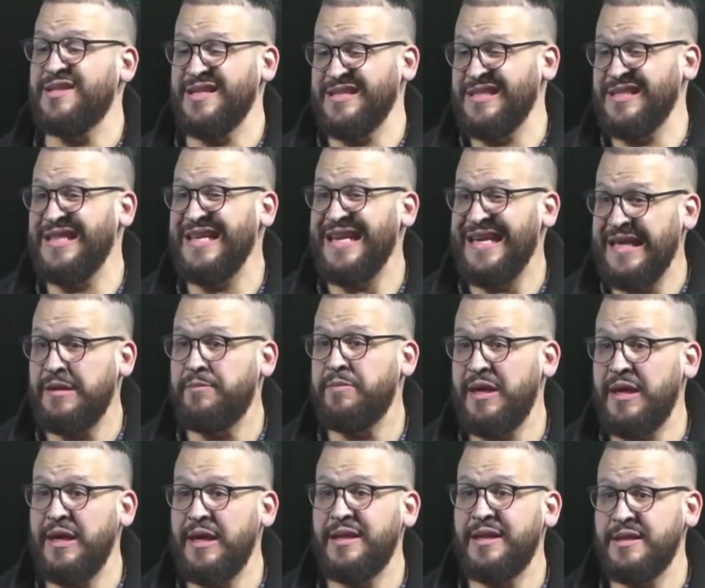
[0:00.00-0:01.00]
is leading
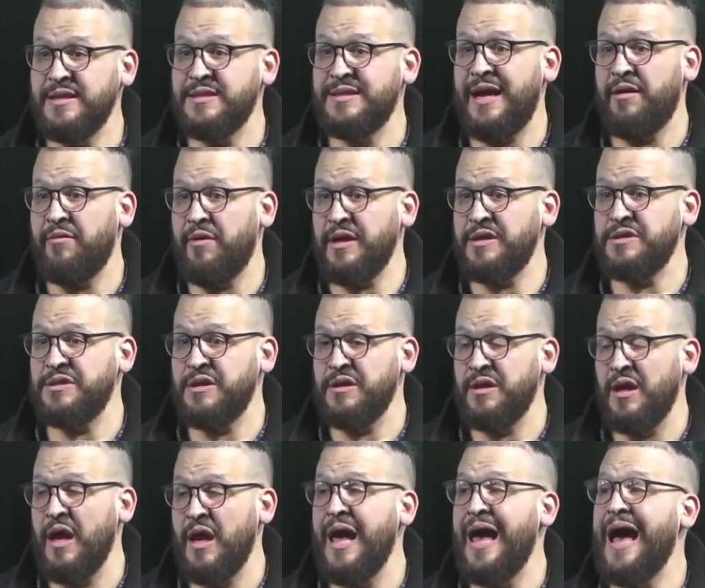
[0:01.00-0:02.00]
me in this direction,
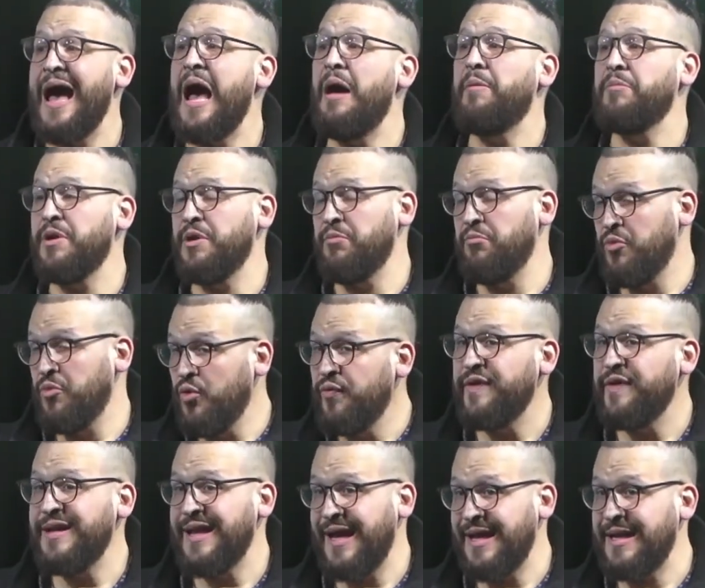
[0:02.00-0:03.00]
I'm going to move
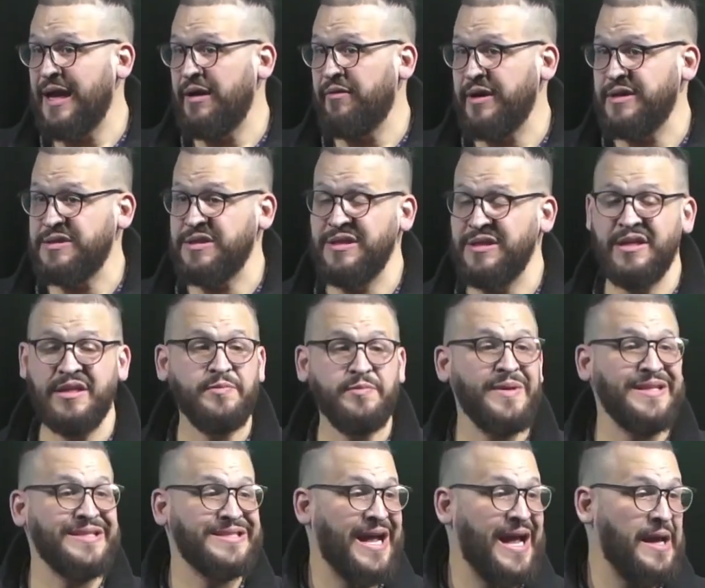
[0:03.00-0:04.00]
in that direction. There's
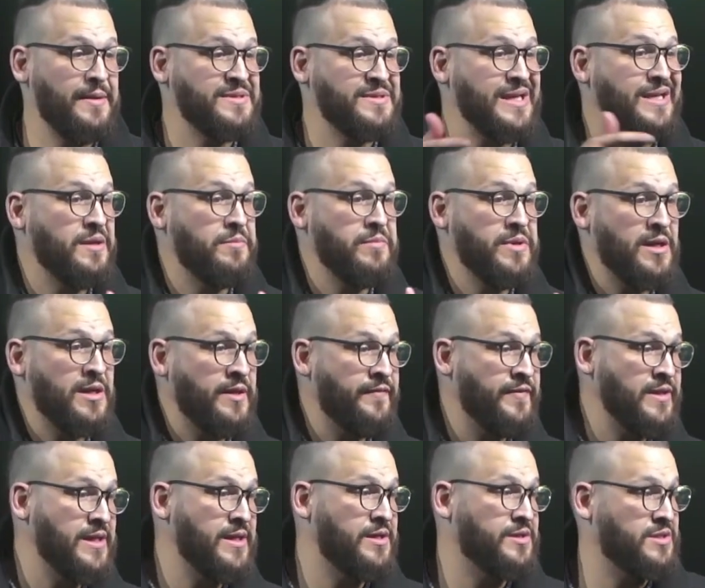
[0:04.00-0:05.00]
been times in the middle of a
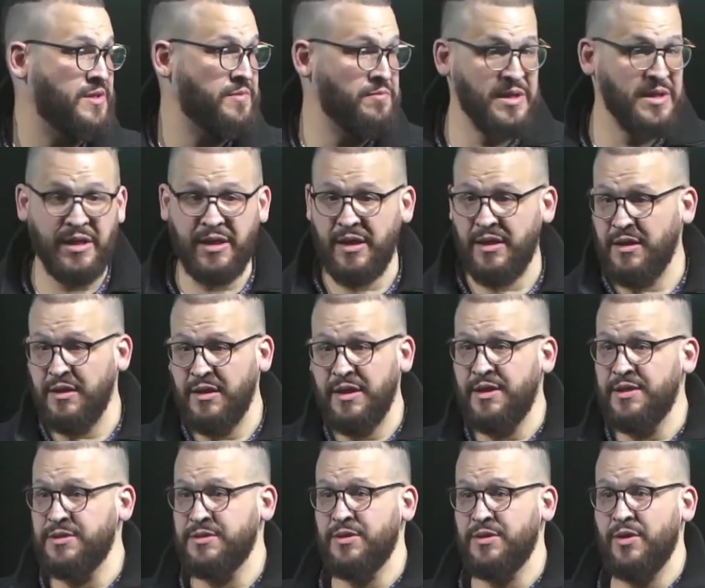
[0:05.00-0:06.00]
leadership meeting and the
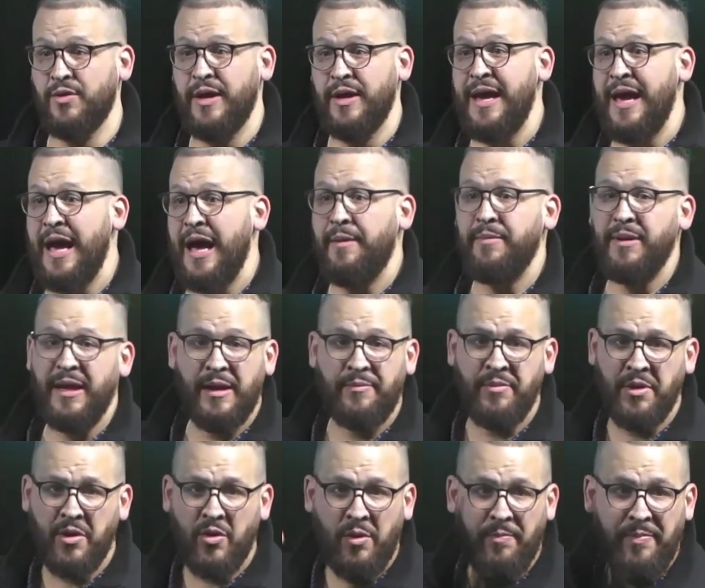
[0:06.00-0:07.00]
leaders know it. I'm like, I'm going
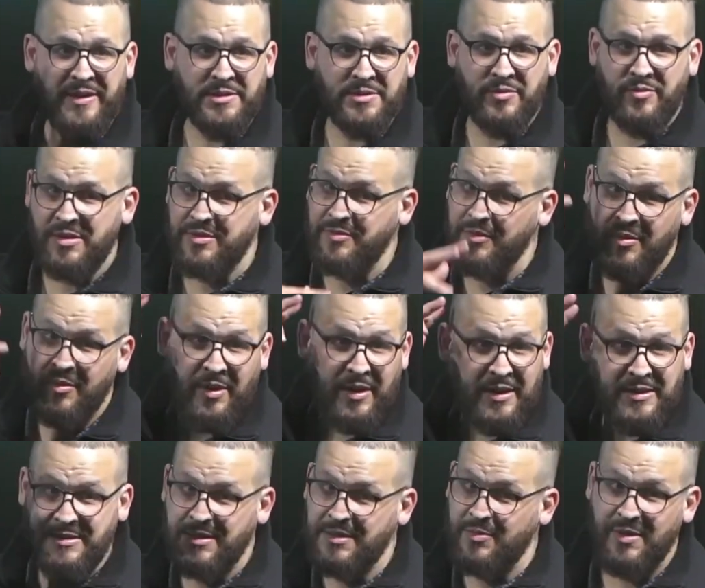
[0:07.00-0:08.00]
to call Pastor Russ real quick
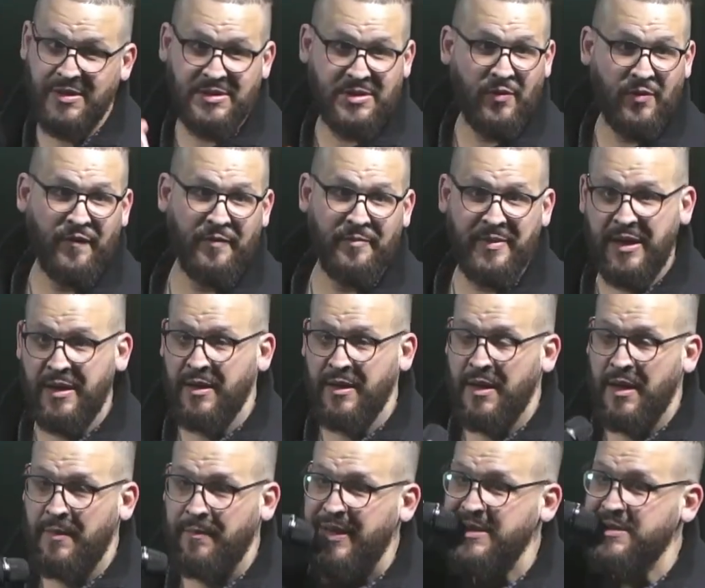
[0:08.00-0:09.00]
because this one is over me.
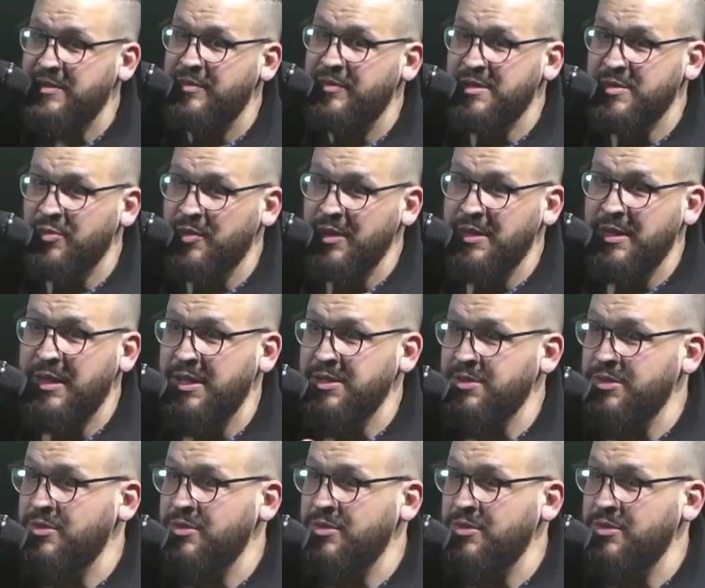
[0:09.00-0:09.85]
Pastor Russ, what do you think I should